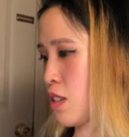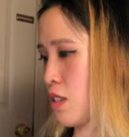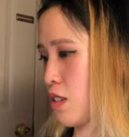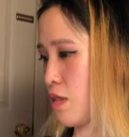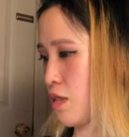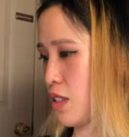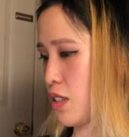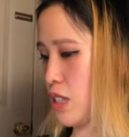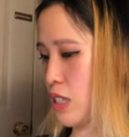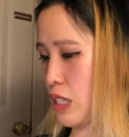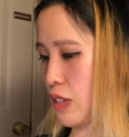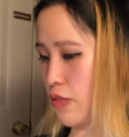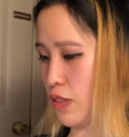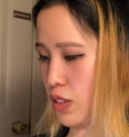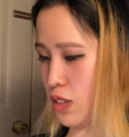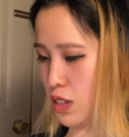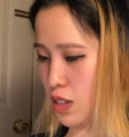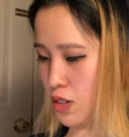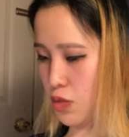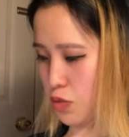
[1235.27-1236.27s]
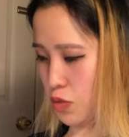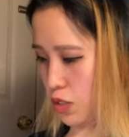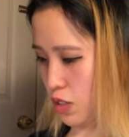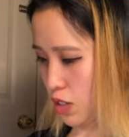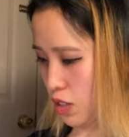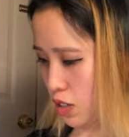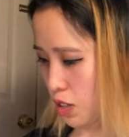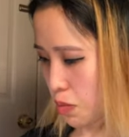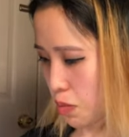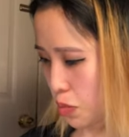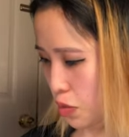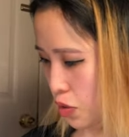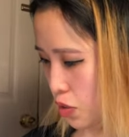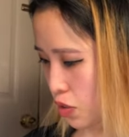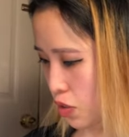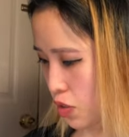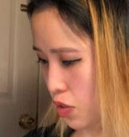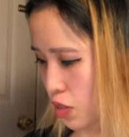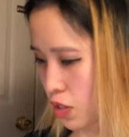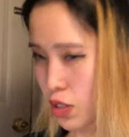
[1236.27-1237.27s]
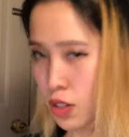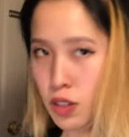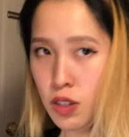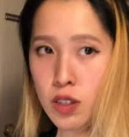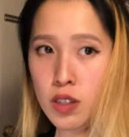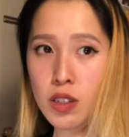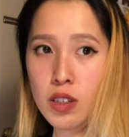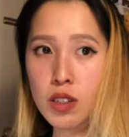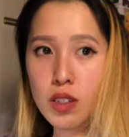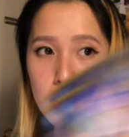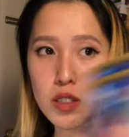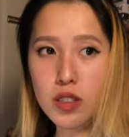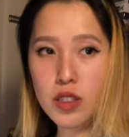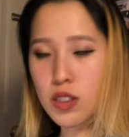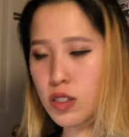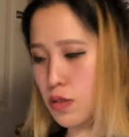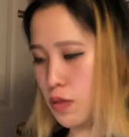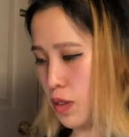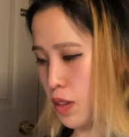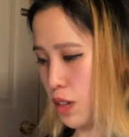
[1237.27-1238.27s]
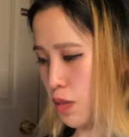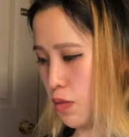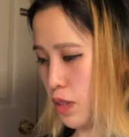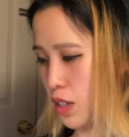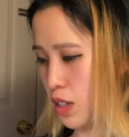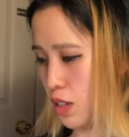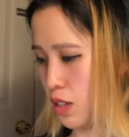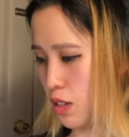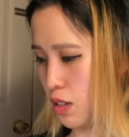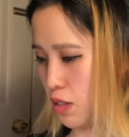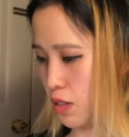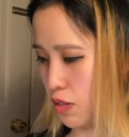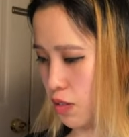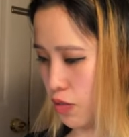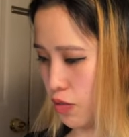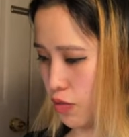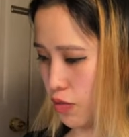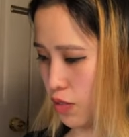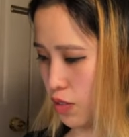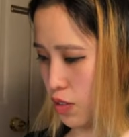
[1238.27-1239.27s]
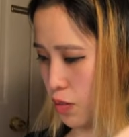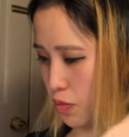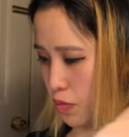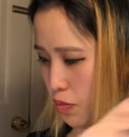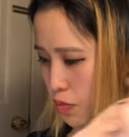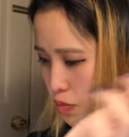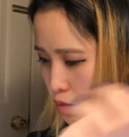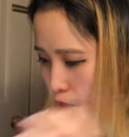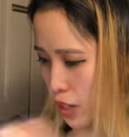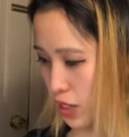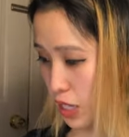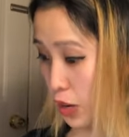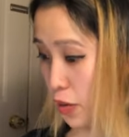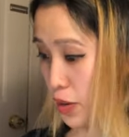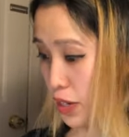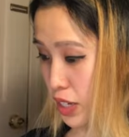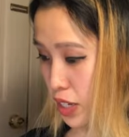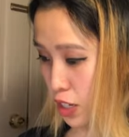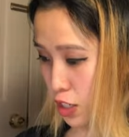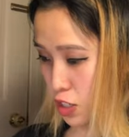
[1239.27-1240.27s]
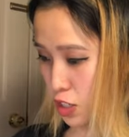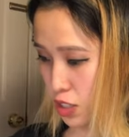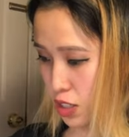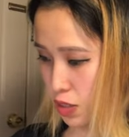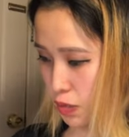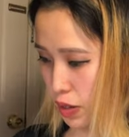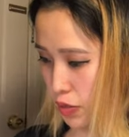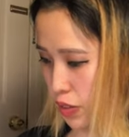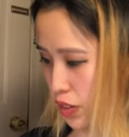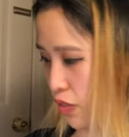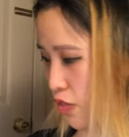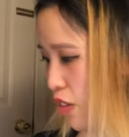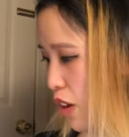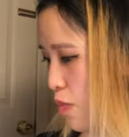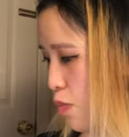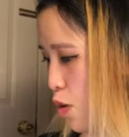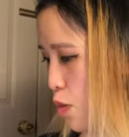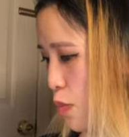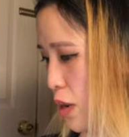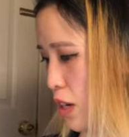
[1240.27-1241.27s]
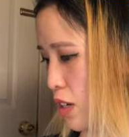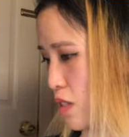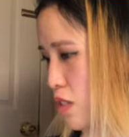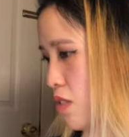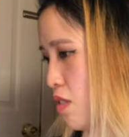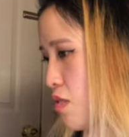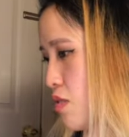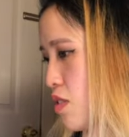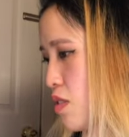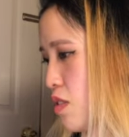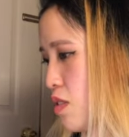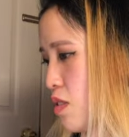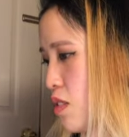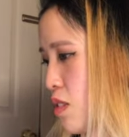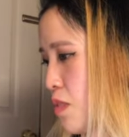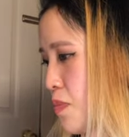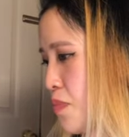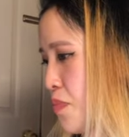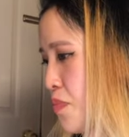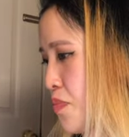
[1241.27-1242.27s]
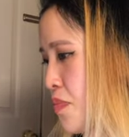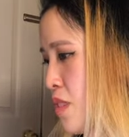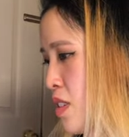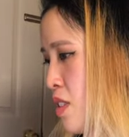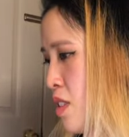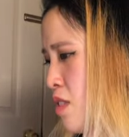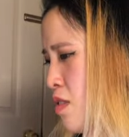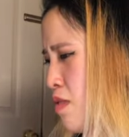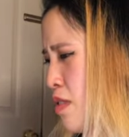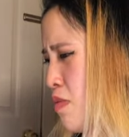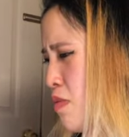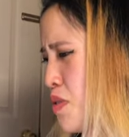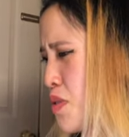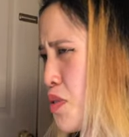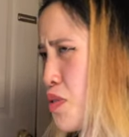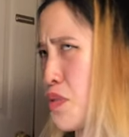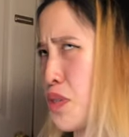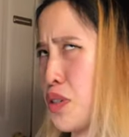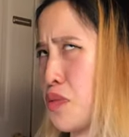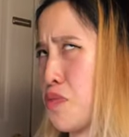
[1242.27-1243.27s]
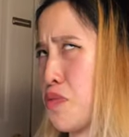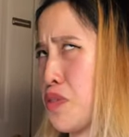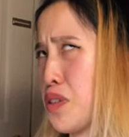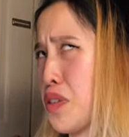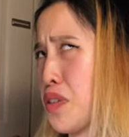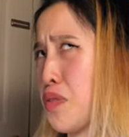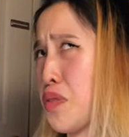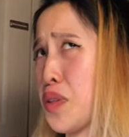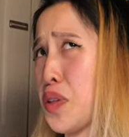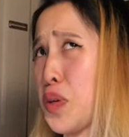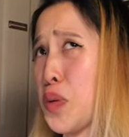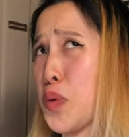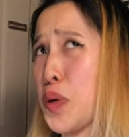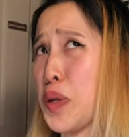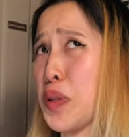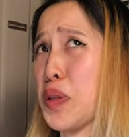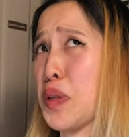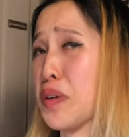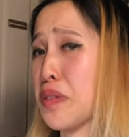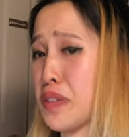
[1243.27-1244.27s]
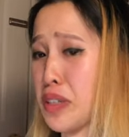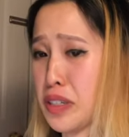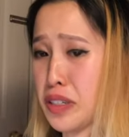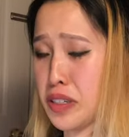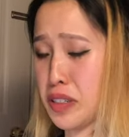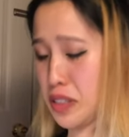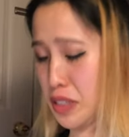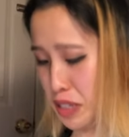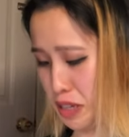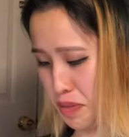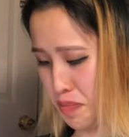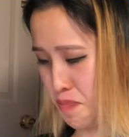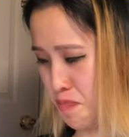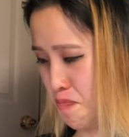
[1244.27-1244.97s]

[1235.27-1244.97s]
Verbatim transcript: By sleeving that one up. Continue, I think we have, yep. Now I can actually see we have like five more packs left. Okay. We went through these really, really quickly, not gonna lie.